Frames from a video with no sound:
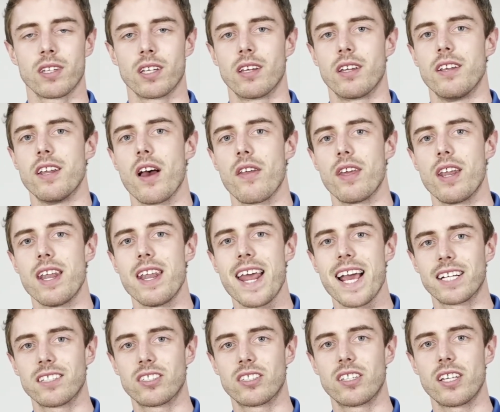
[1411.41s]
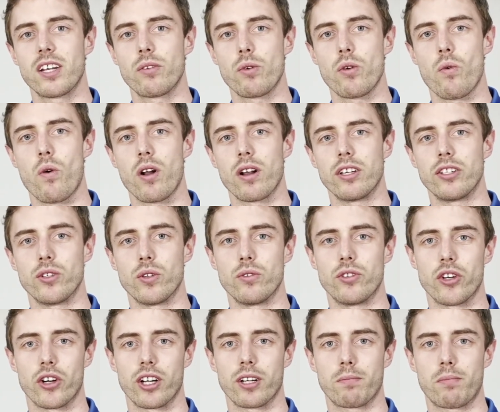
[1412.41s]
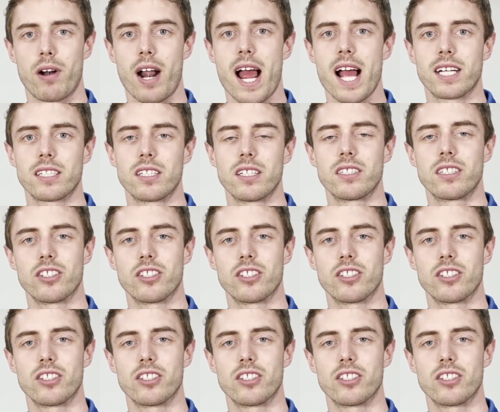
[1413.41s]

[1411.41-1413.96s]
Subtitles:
Now, the next thing we want to do during practice